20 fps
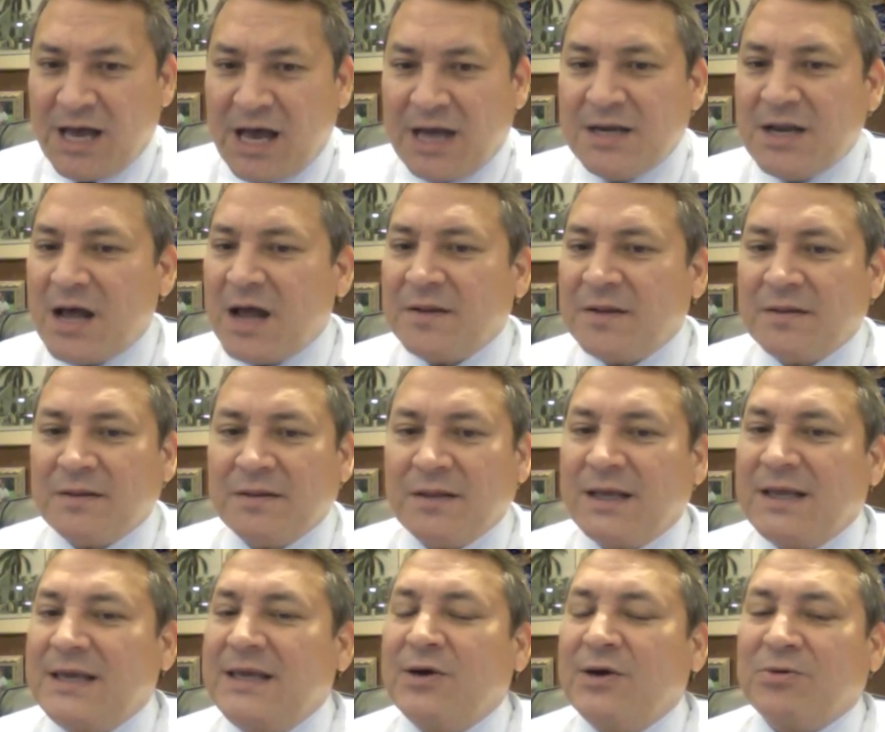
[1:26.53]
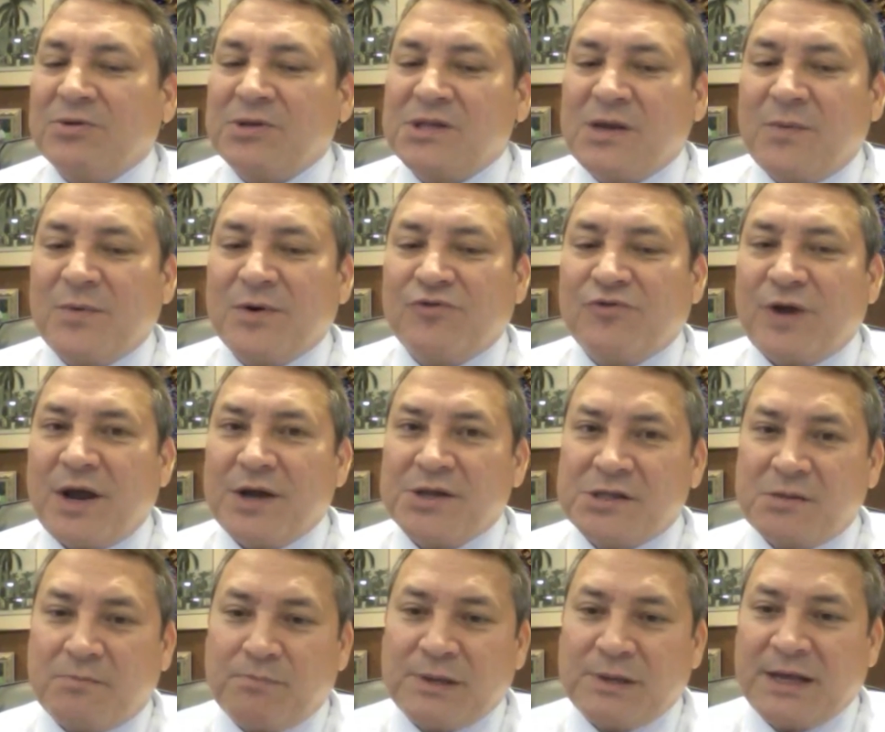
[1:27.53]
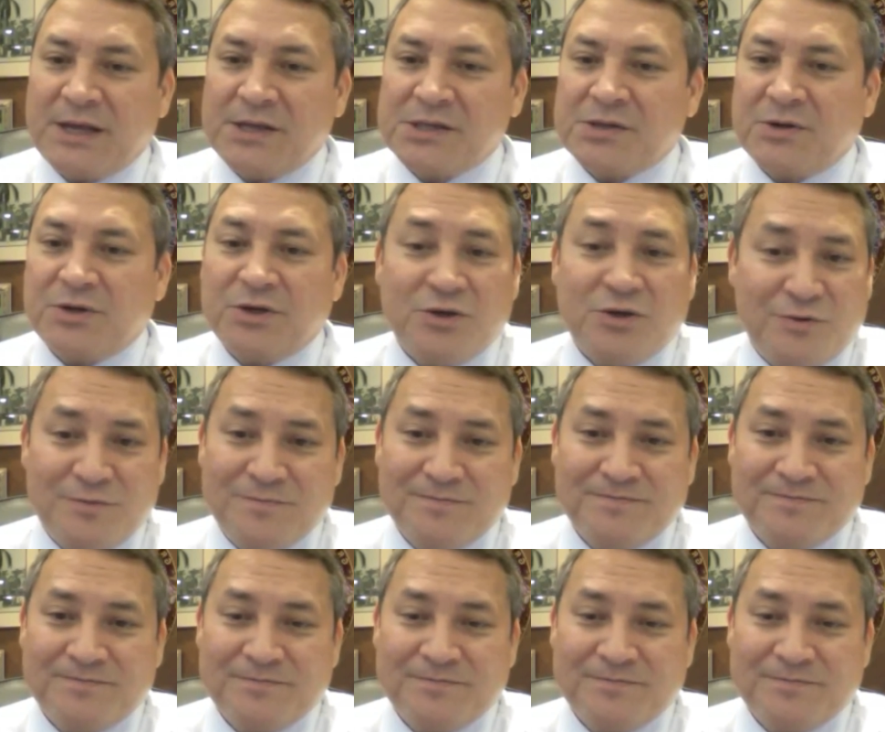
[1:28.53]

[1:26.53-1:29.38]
and not the guilt someone tries to place on you.